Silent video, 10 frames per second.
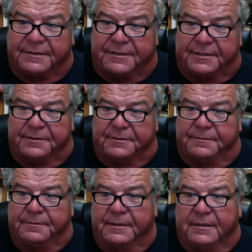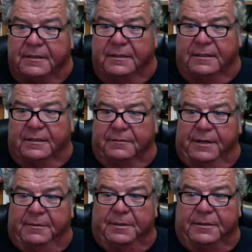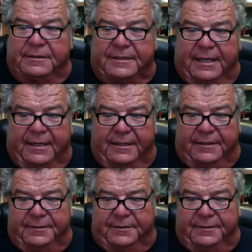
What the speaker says: too, Rambo, is that